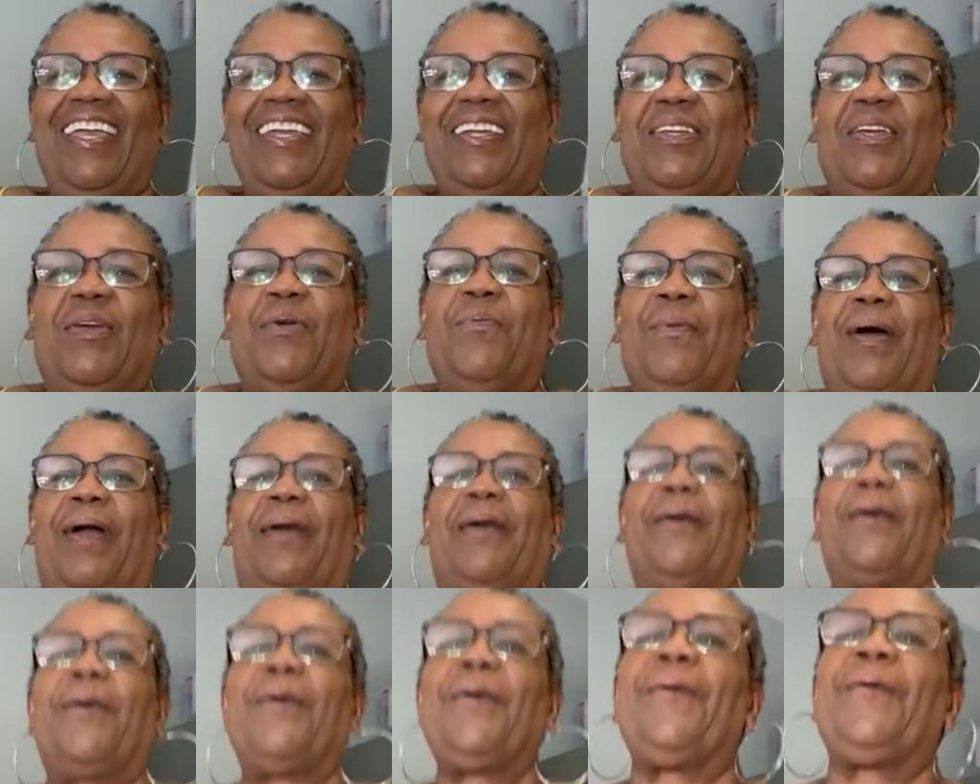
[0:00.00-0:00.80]
You my
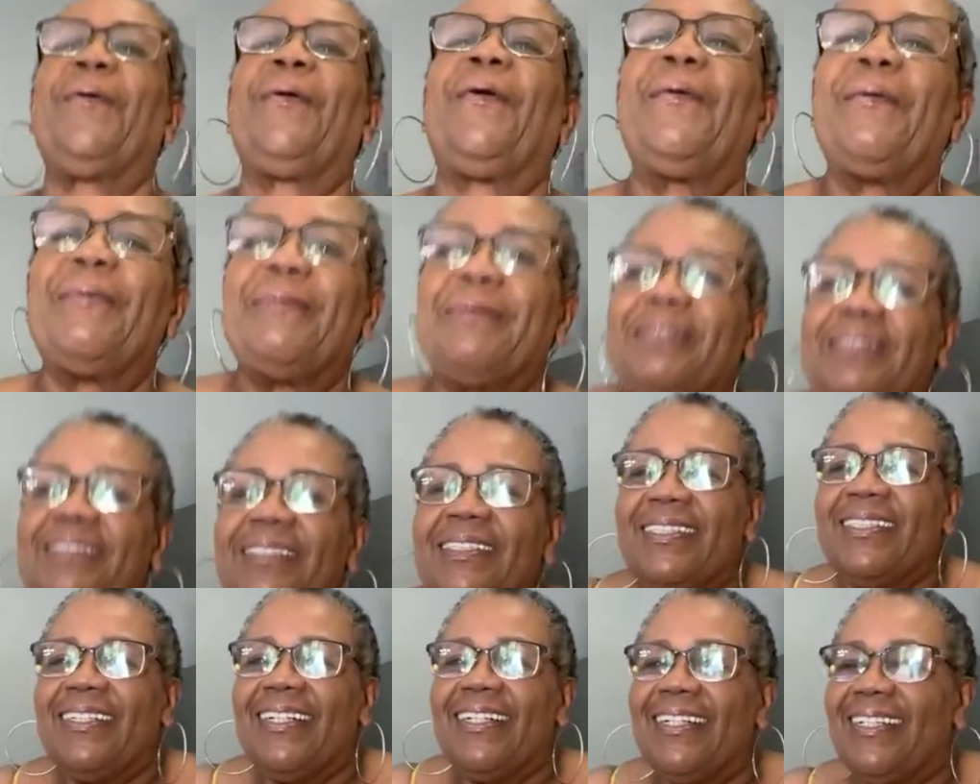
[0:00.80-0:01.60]
girl.
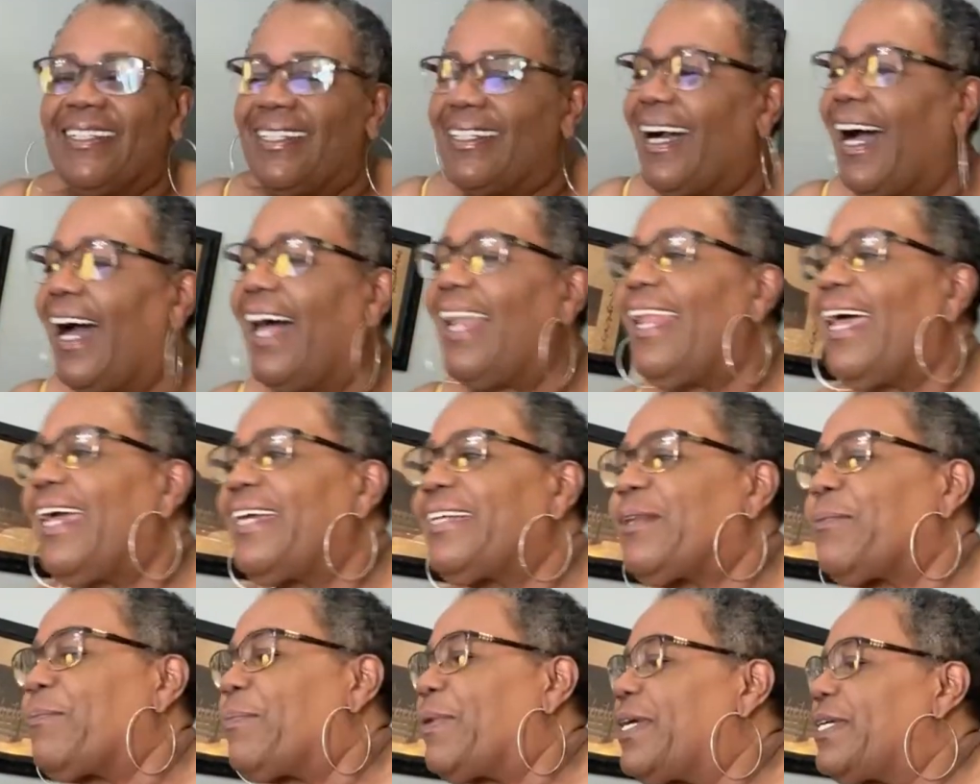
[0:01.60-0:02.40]
I
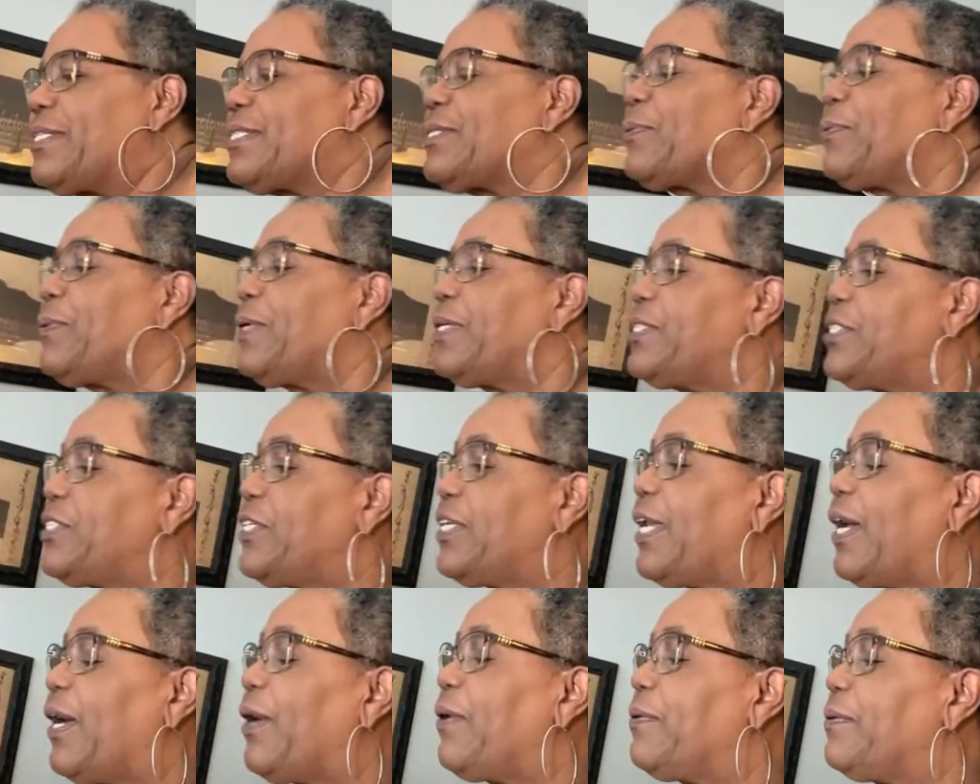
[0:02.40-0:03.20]
like to mess with you
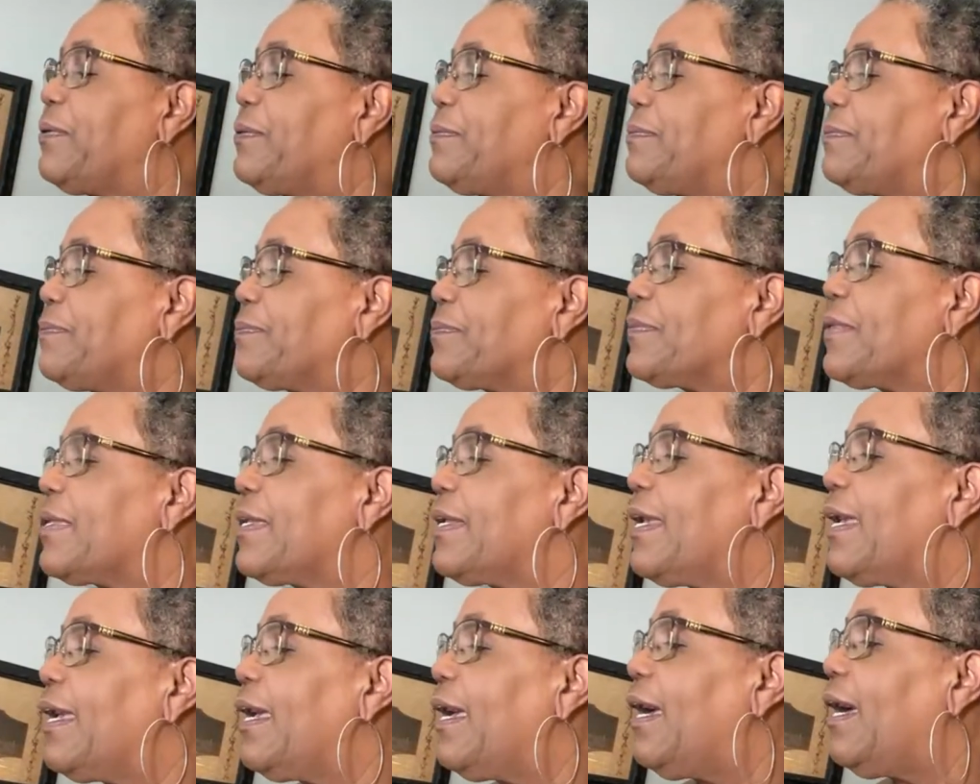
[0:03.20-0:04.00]

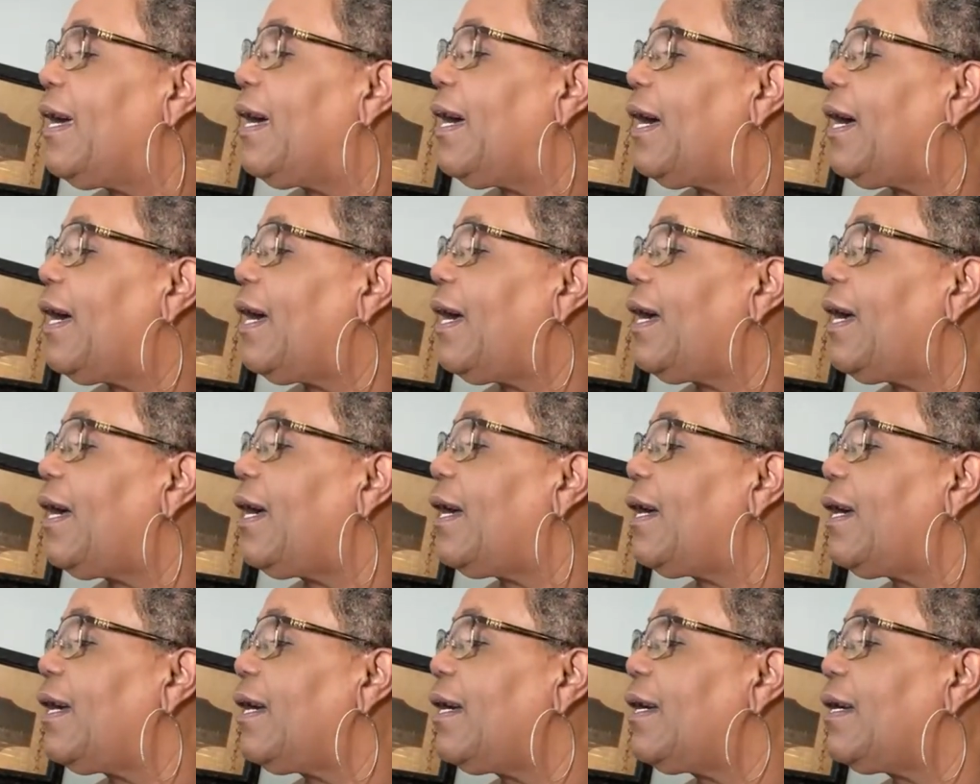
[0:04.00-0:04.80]
though.
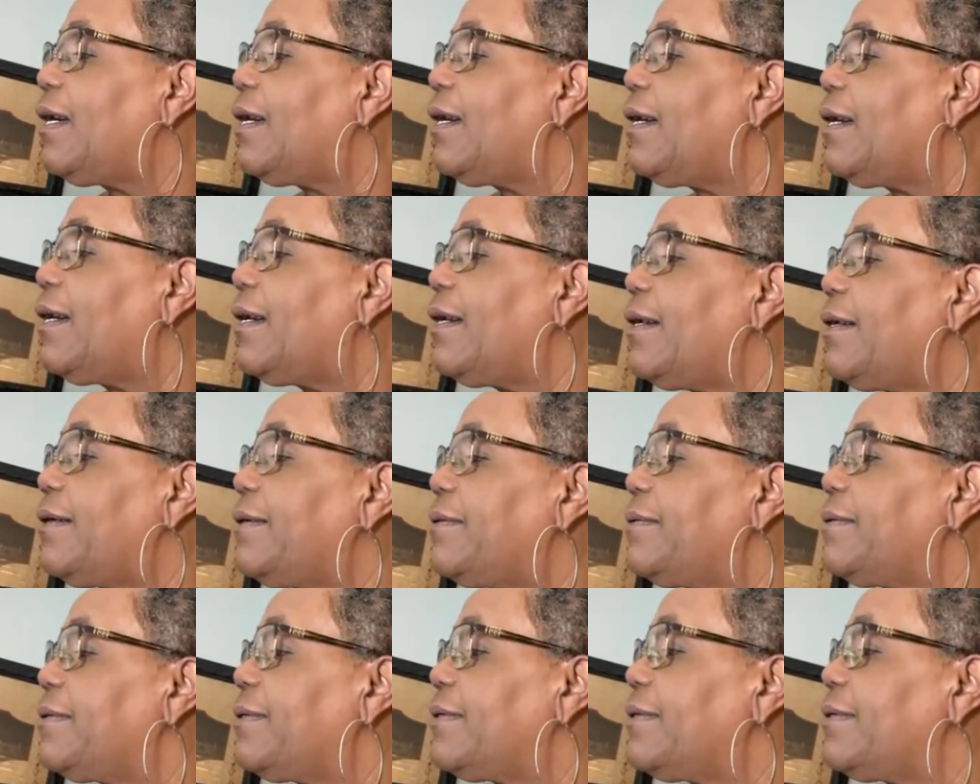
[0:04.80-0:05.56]
Uh,